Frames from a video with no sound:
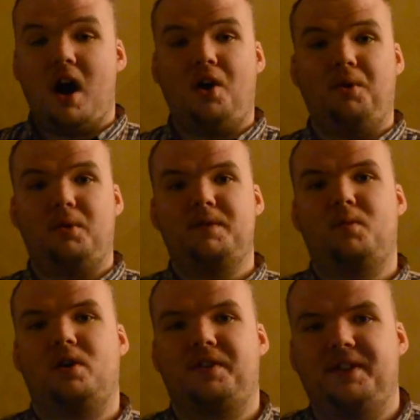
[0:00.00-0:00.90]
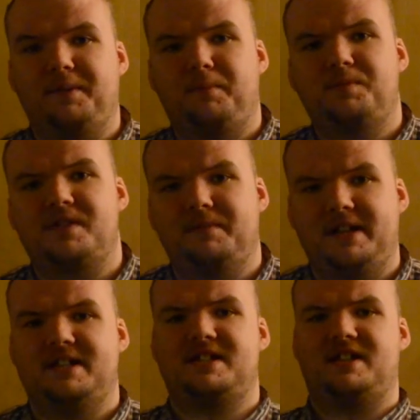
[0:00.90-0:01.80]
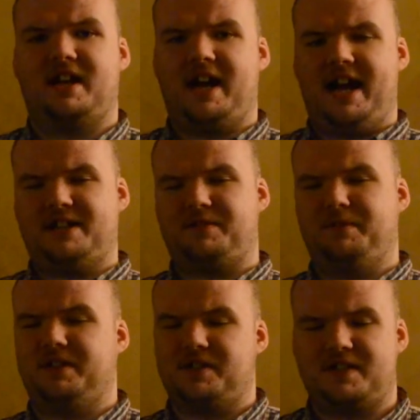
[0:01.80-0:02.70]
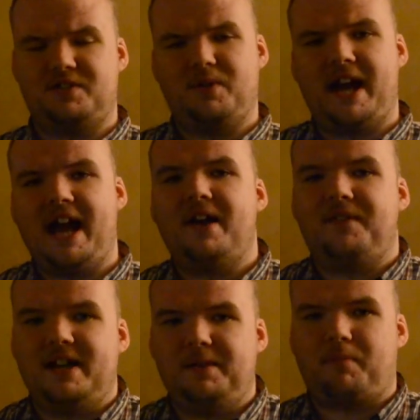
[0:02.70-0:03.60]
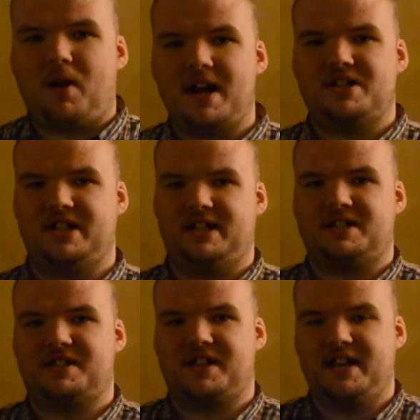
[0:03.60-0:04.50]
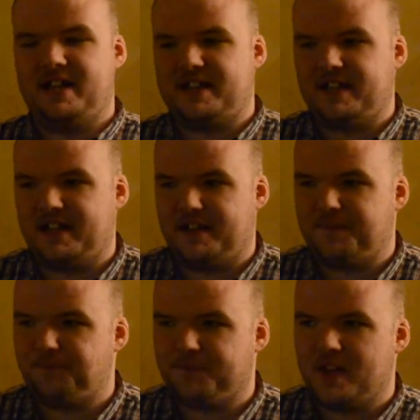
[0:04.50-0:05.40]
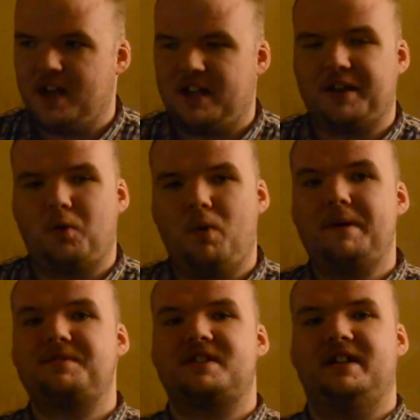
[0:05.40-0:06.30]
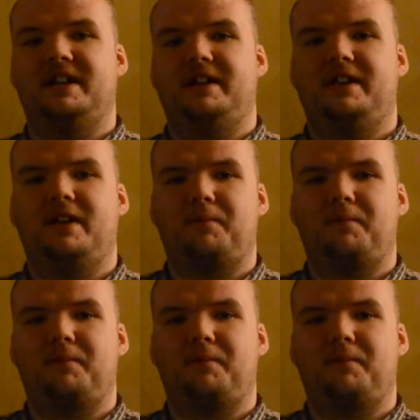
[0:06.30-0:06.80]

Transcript: Oh, one more thing somebody has asked me is, do I have any projects, anything like a website